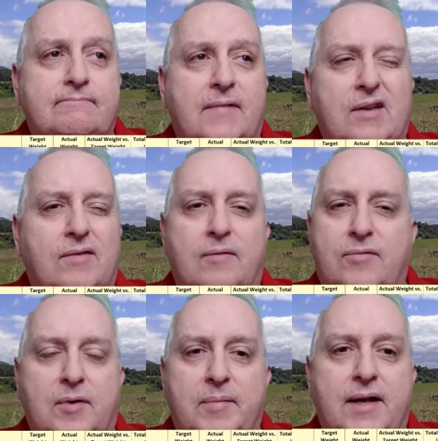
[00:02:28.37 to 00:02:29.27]
give up
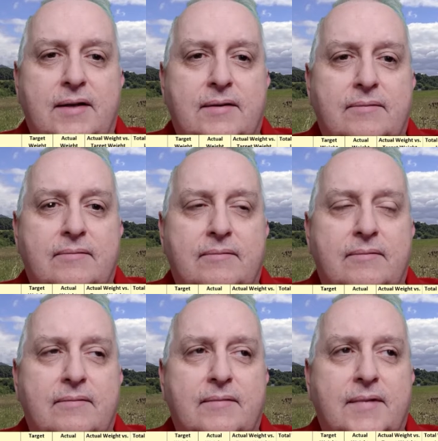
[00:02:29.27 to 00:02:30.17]
for a bit.
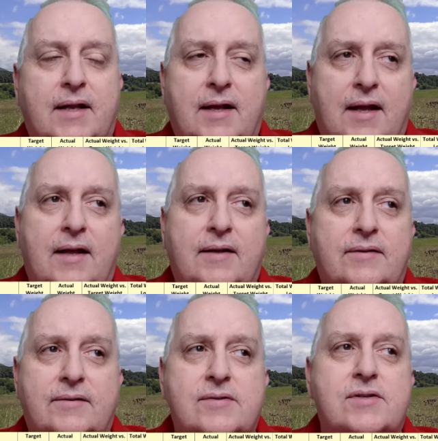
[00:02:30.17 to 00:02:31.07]
Then
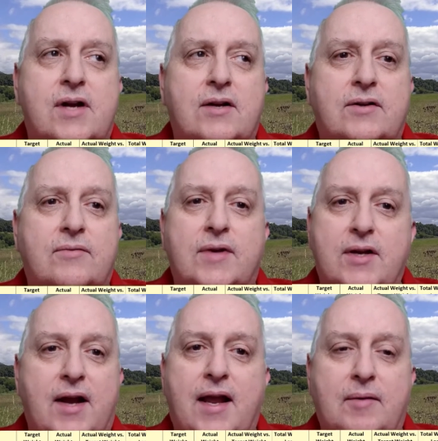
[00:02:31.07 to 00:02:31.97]
I start to
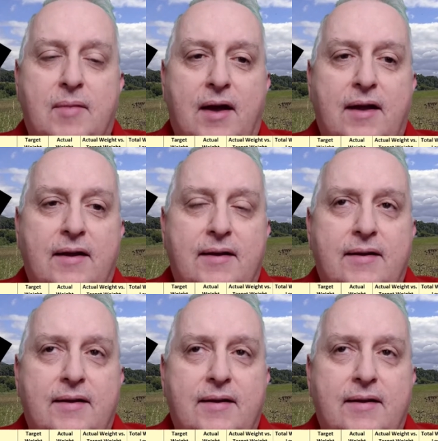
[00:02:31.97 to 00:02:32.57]
regain my